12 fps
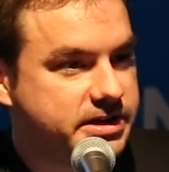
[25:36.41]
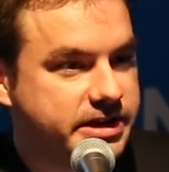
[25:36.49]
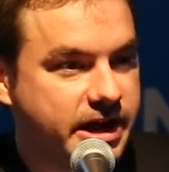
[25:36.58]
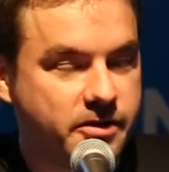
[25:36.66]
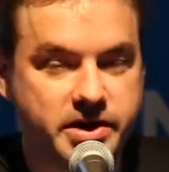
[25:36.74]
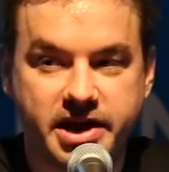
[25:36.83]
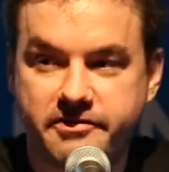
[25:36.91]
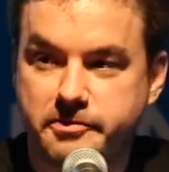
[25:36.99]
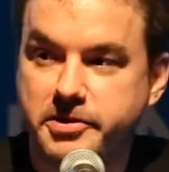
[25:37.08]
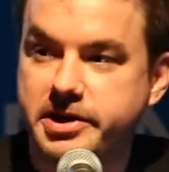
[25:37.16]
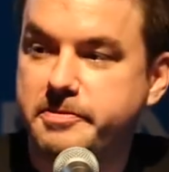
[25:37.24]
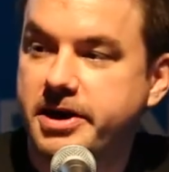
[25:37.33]
now we have a
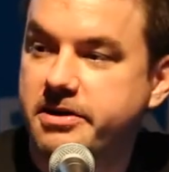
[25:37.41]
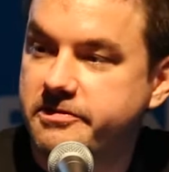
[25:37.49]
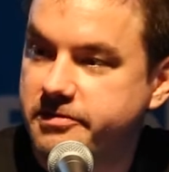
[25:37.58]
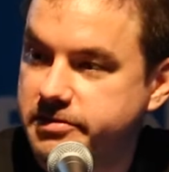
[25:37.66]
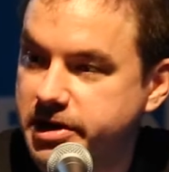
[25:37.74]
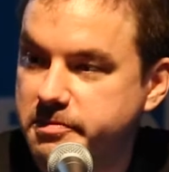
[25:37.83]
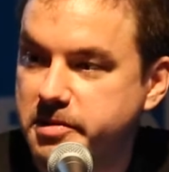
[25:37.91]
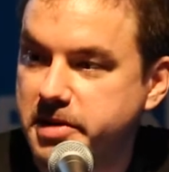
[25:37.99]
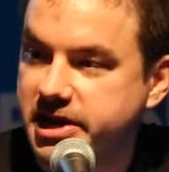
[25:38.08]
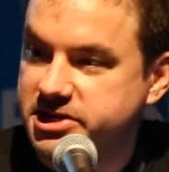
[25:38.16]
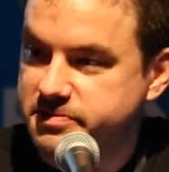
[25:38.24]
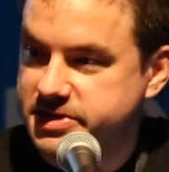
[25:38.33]
pretty powerful number
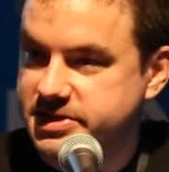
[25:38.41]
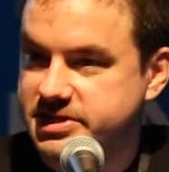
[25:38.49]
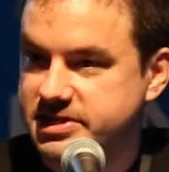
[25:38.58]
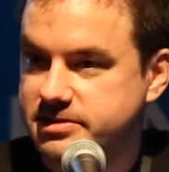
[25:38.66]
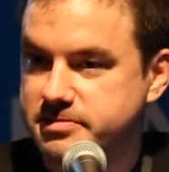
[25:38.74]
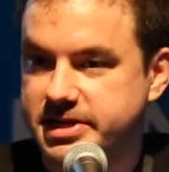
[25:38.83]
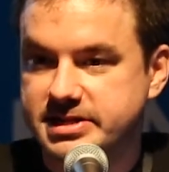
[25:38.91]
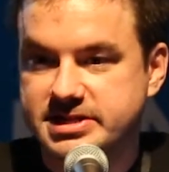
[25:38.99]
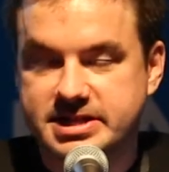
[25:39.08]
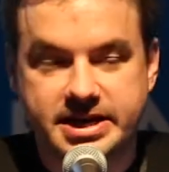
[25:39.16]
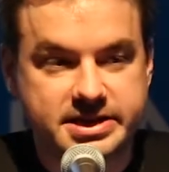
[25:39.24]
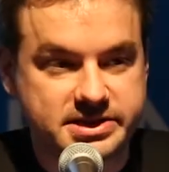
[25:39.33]
management system that
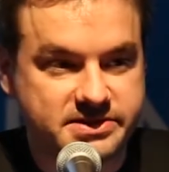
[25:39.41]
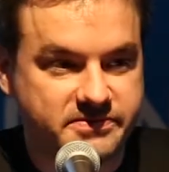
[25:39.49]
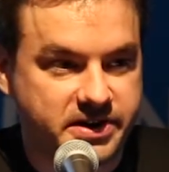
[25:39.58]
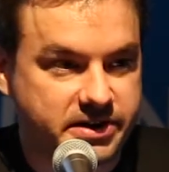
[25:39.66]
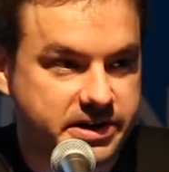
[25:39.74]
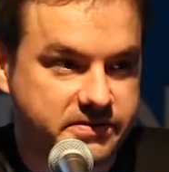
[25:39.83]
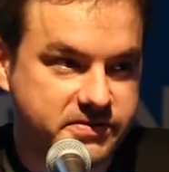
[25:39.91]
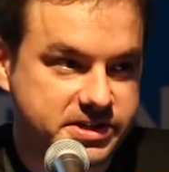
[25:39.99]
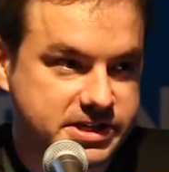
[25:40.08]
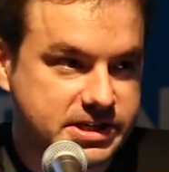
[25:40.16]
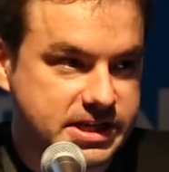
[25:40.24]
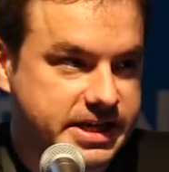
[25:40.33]
scales very
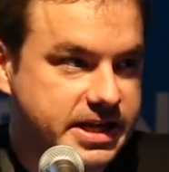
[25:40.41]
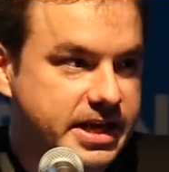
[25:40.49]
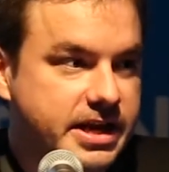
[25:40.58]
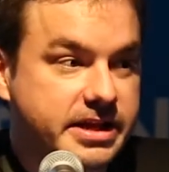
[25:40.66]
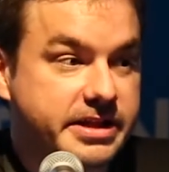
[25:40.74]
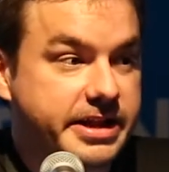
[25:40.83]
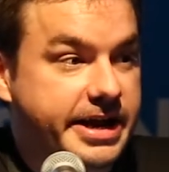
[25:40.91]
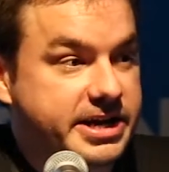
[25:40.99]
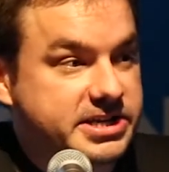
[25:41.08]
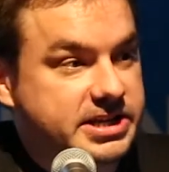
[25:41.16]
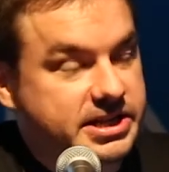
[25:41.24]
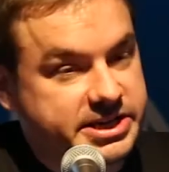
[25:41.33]
efficiently that
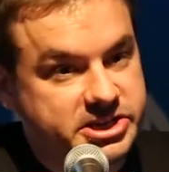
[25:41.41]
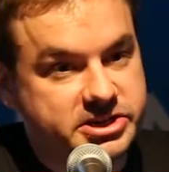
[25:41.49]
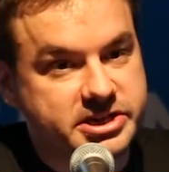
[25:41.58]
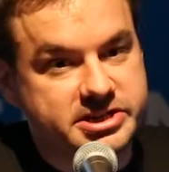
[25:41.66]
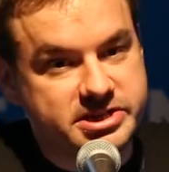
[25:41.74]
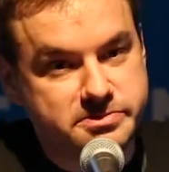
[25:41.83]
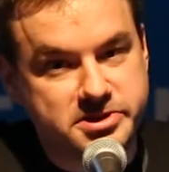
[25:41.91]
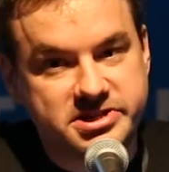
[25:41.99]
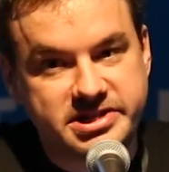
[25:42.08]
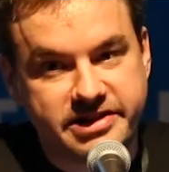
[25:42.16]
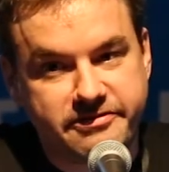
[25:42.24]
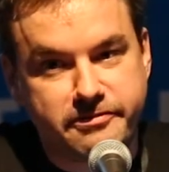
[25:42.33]
actually lets your
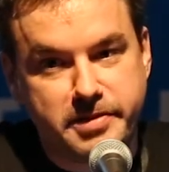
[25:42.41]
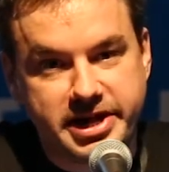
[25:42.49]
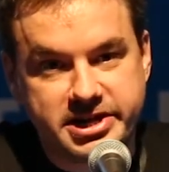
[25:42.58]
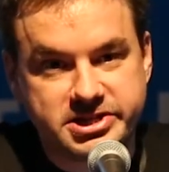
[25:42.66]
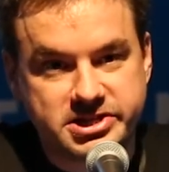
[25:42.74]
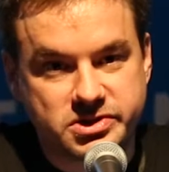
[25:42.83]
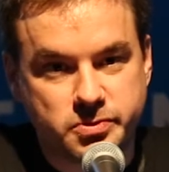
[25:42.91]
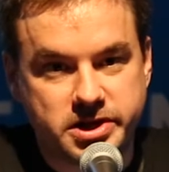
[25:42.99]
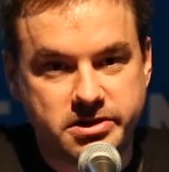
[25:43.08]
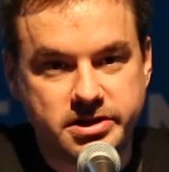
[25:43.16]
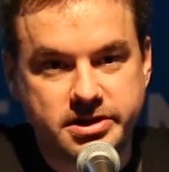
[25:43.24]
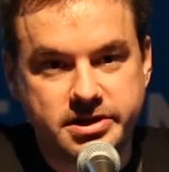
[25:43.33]
customers self-manage as
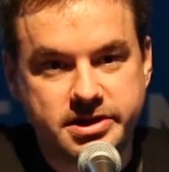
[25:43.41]
well.